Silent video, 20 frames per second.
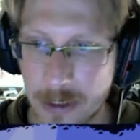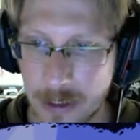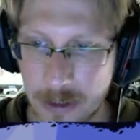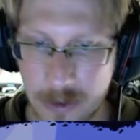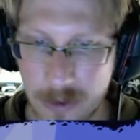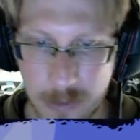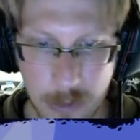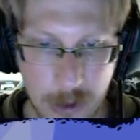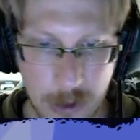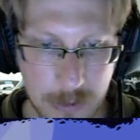
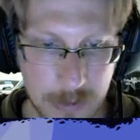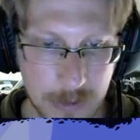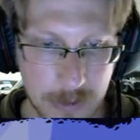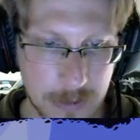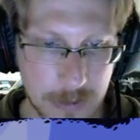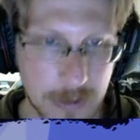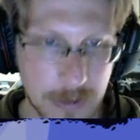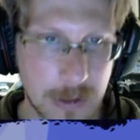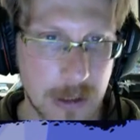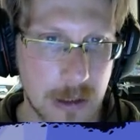get
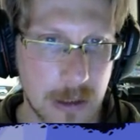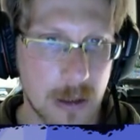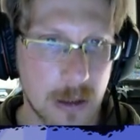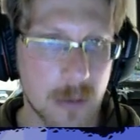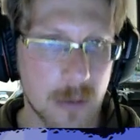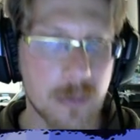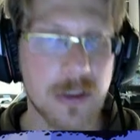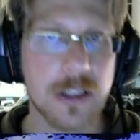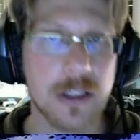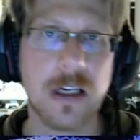
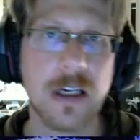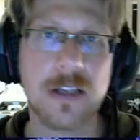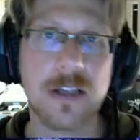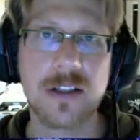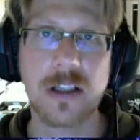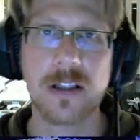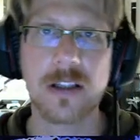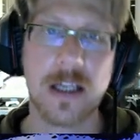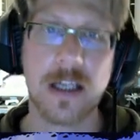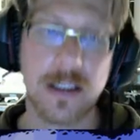smoked. But you guys
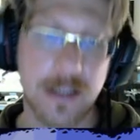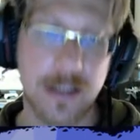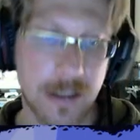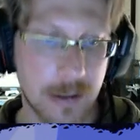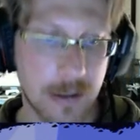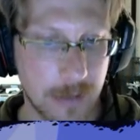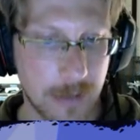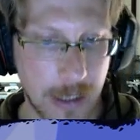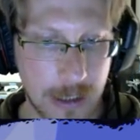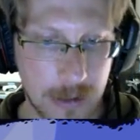get the
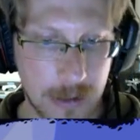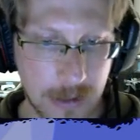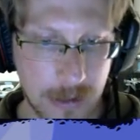idea, right?